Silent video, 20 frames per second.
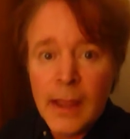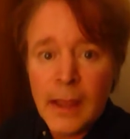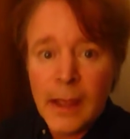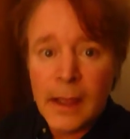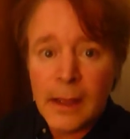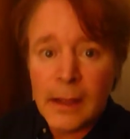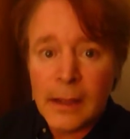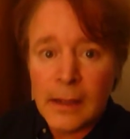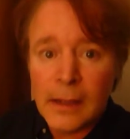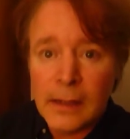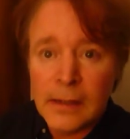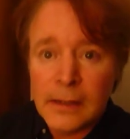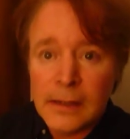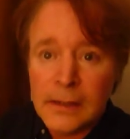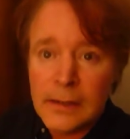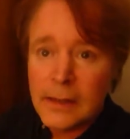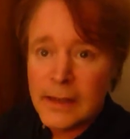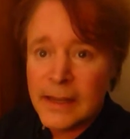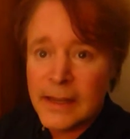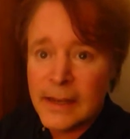uh,
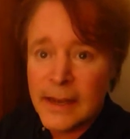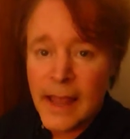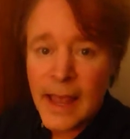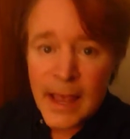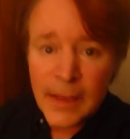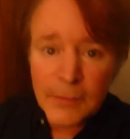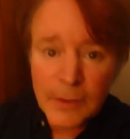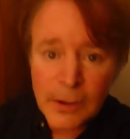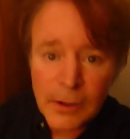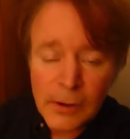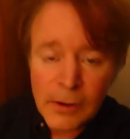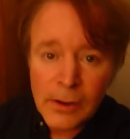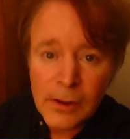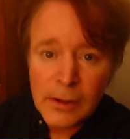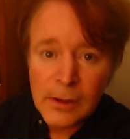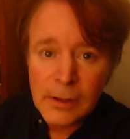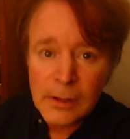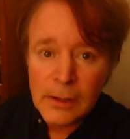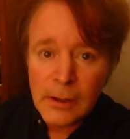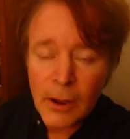in heaven,
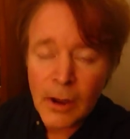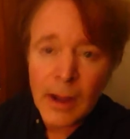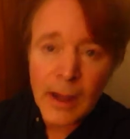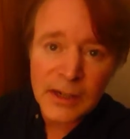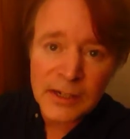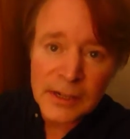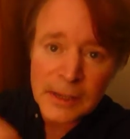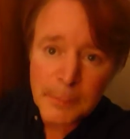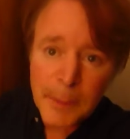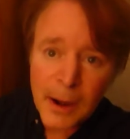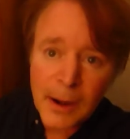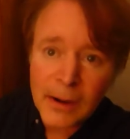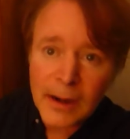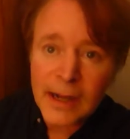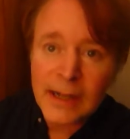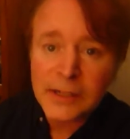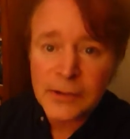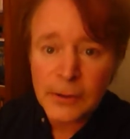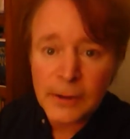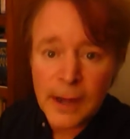or actually in
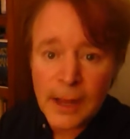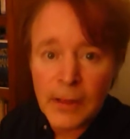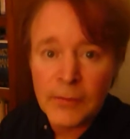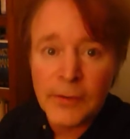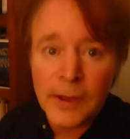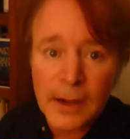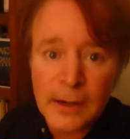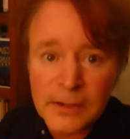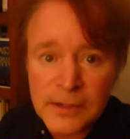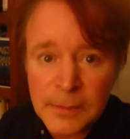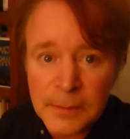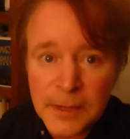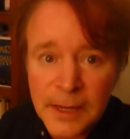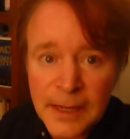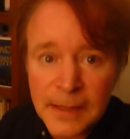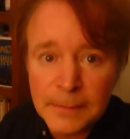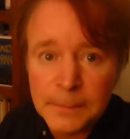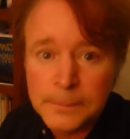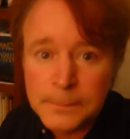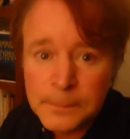paradise or hellfire
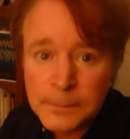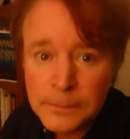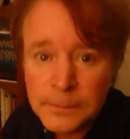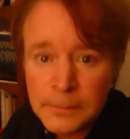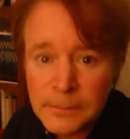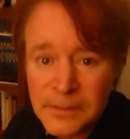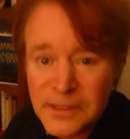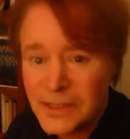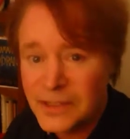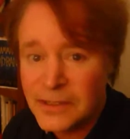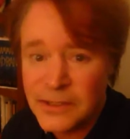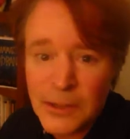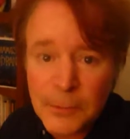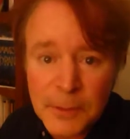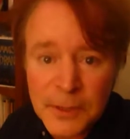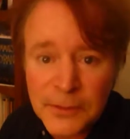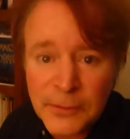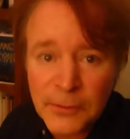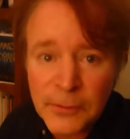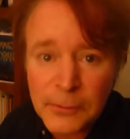someday. So
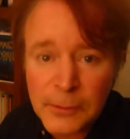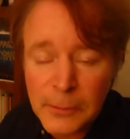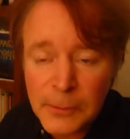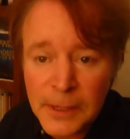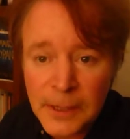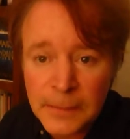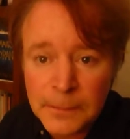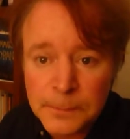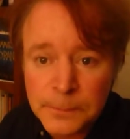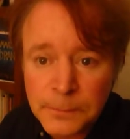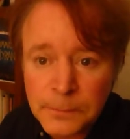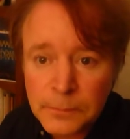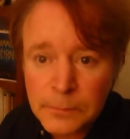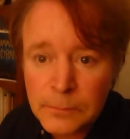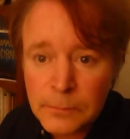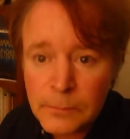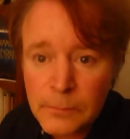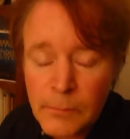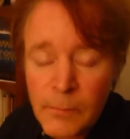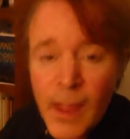much for free will.
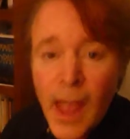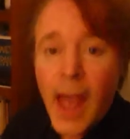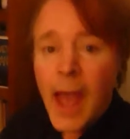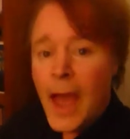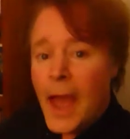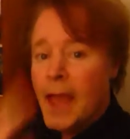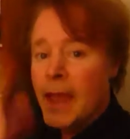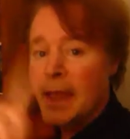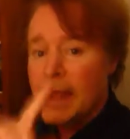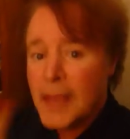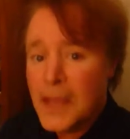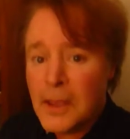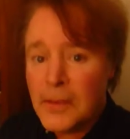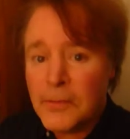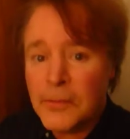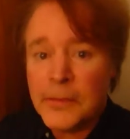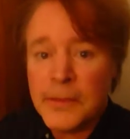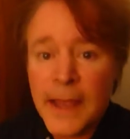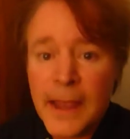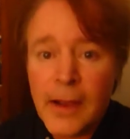
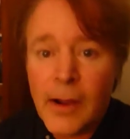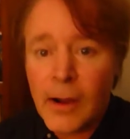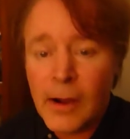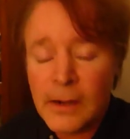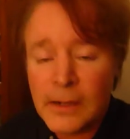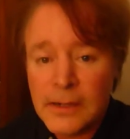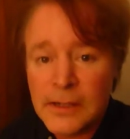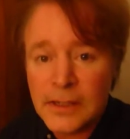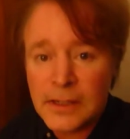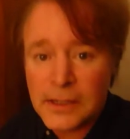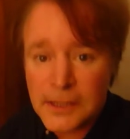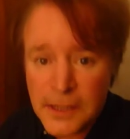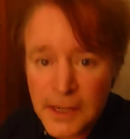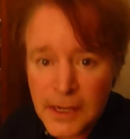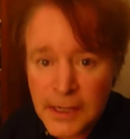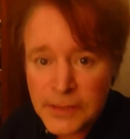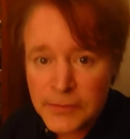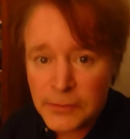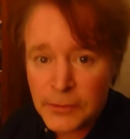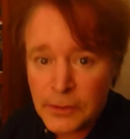If they are
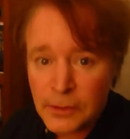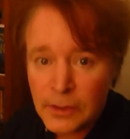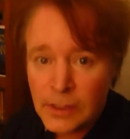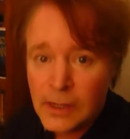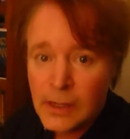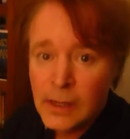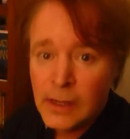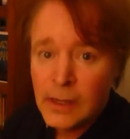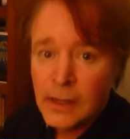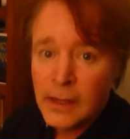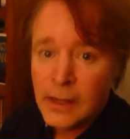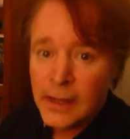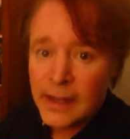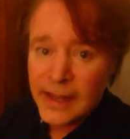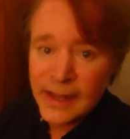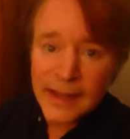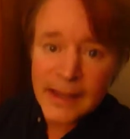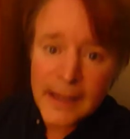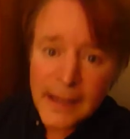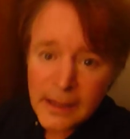successful
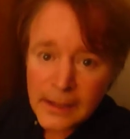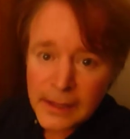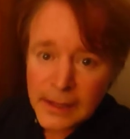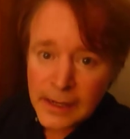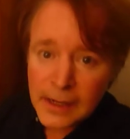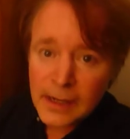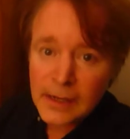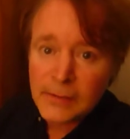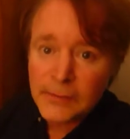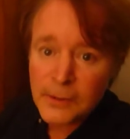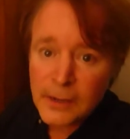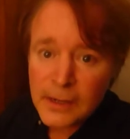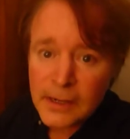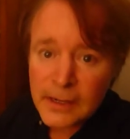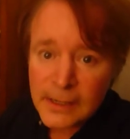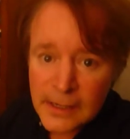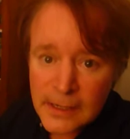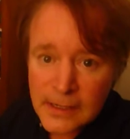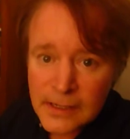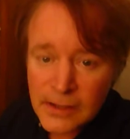in killing
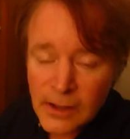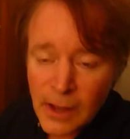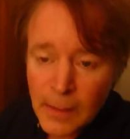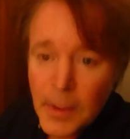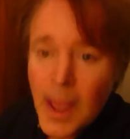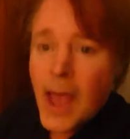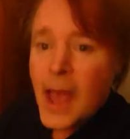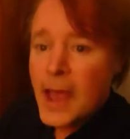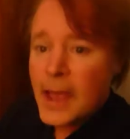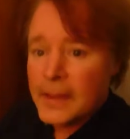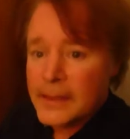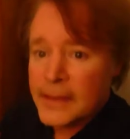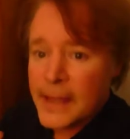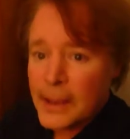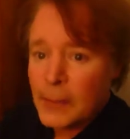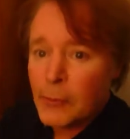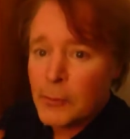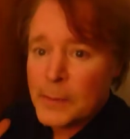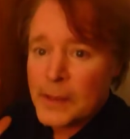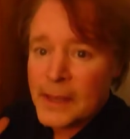converted Islam,
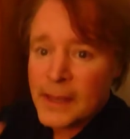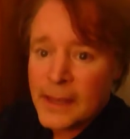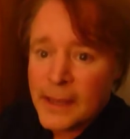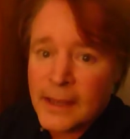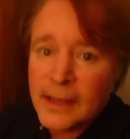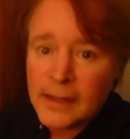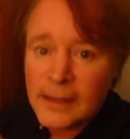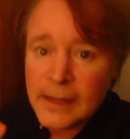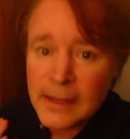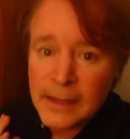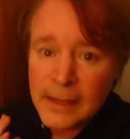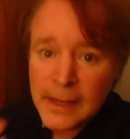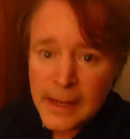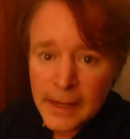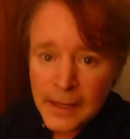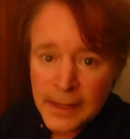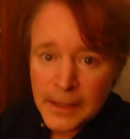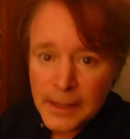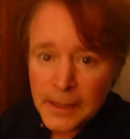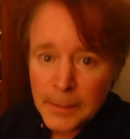they will be killing
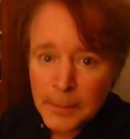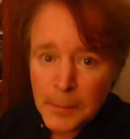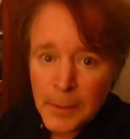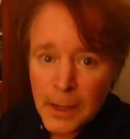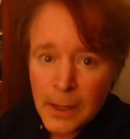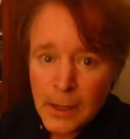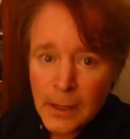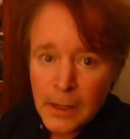him